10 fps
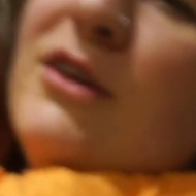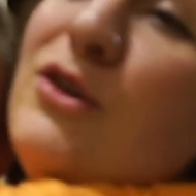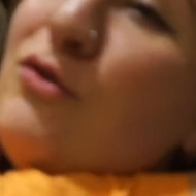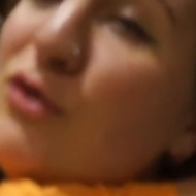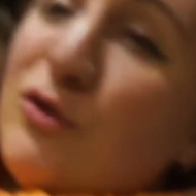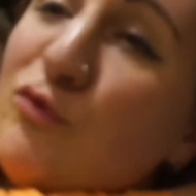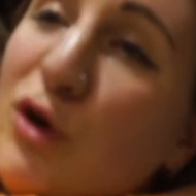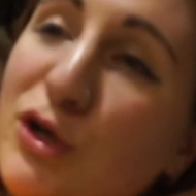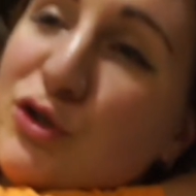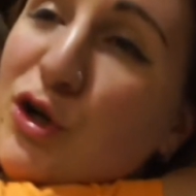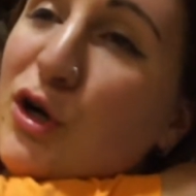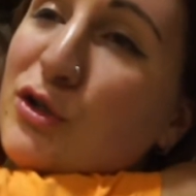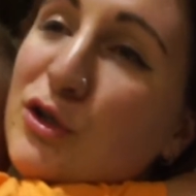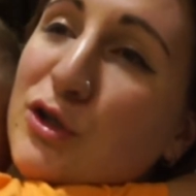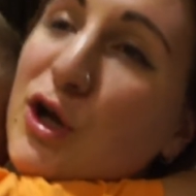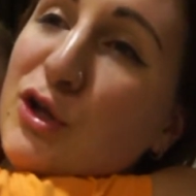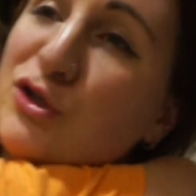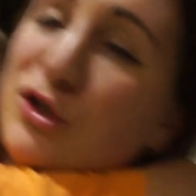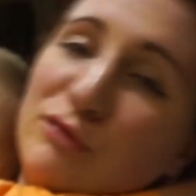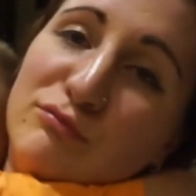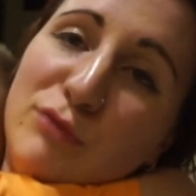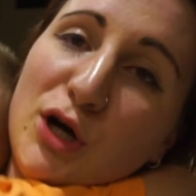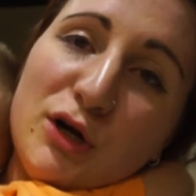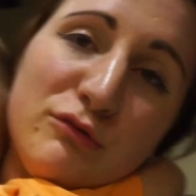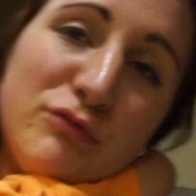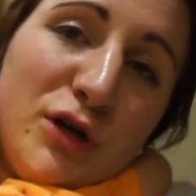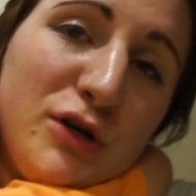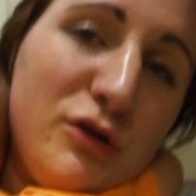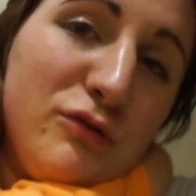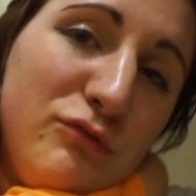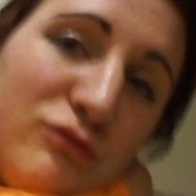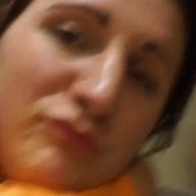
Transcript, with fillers: you can watch Octonauts tomorrow. No.